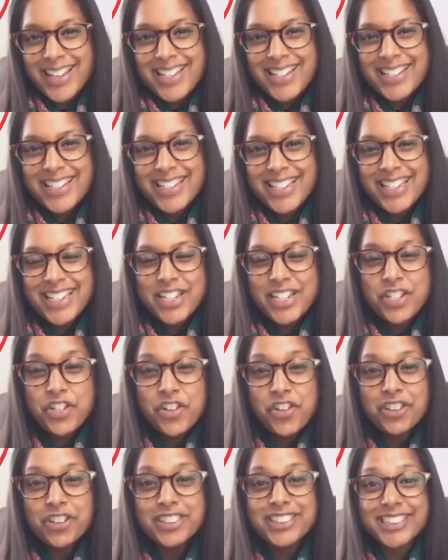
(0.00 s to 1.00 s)
Did
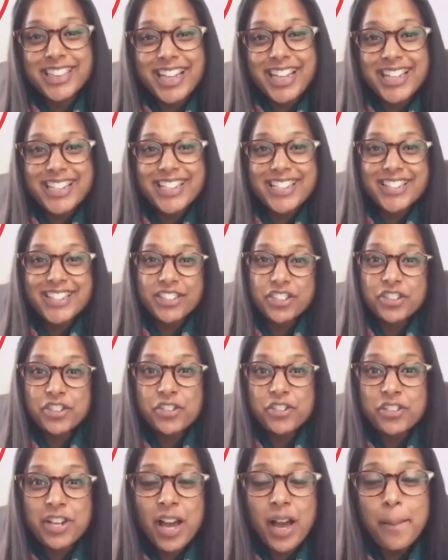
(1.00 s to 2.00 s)
your sentence
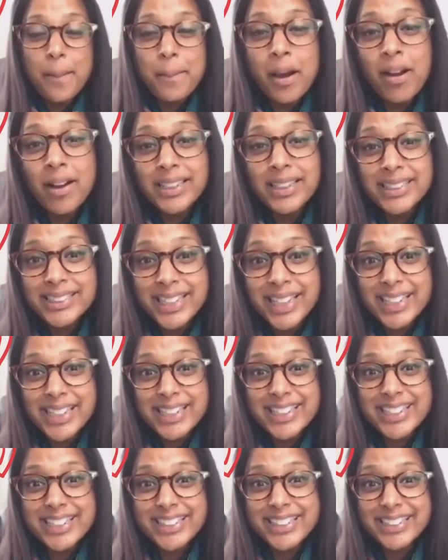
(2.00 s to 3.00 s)
look like my
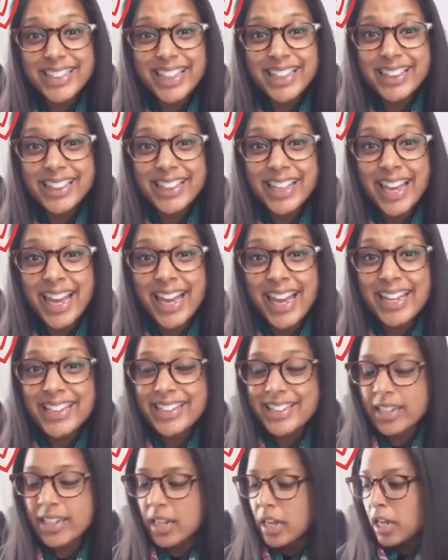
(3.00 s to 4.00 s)
sentence at the
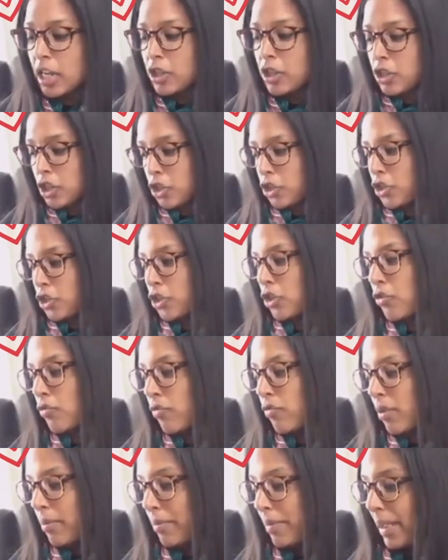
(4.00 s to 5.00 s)
end? Did you
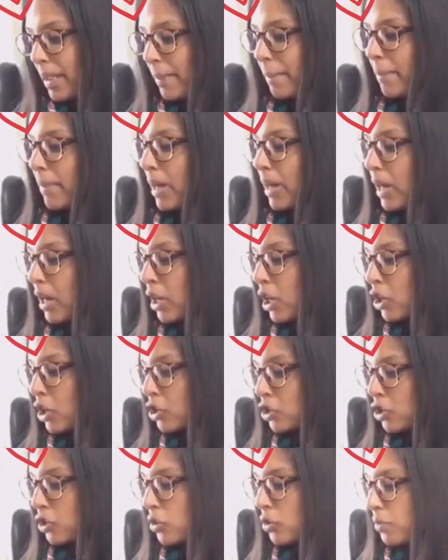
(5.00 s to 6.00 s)
remember
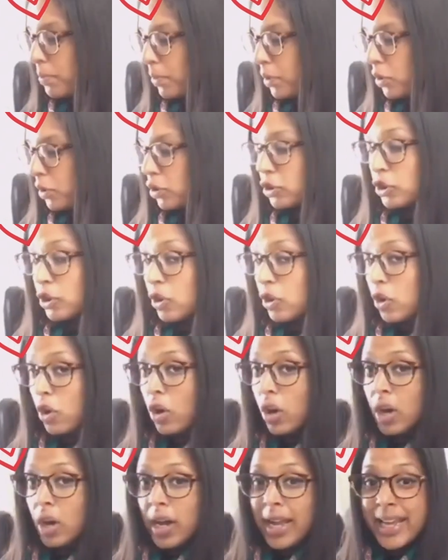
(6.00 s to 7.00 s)
to put
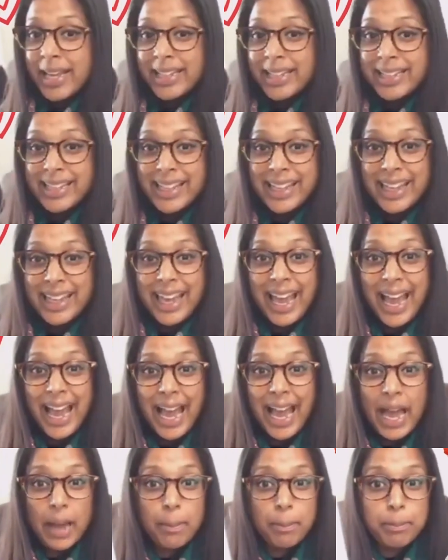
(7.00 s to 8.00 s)
your
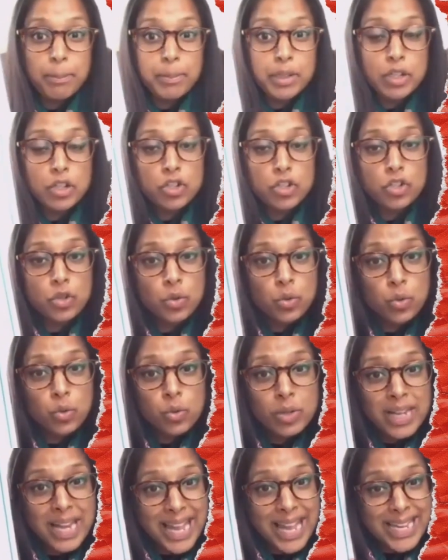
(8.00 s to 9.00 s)
capital
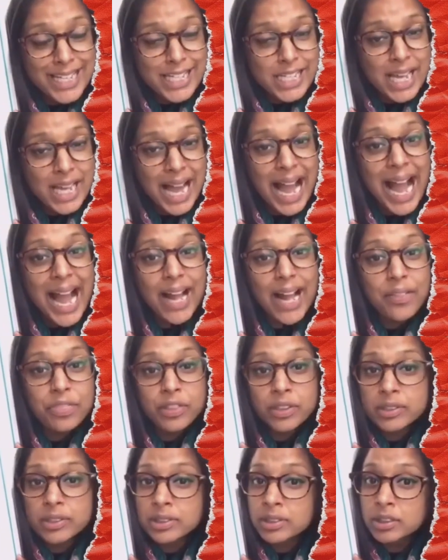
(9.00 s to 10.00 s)
letter at
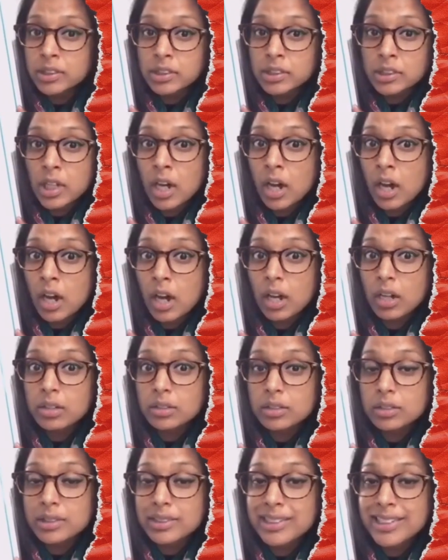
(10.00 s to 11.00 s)
the
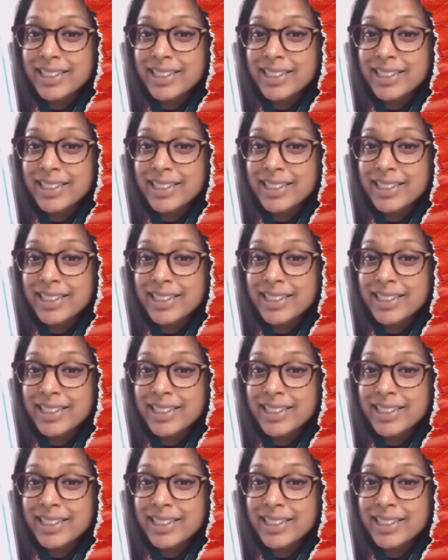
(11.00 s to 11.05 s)
start?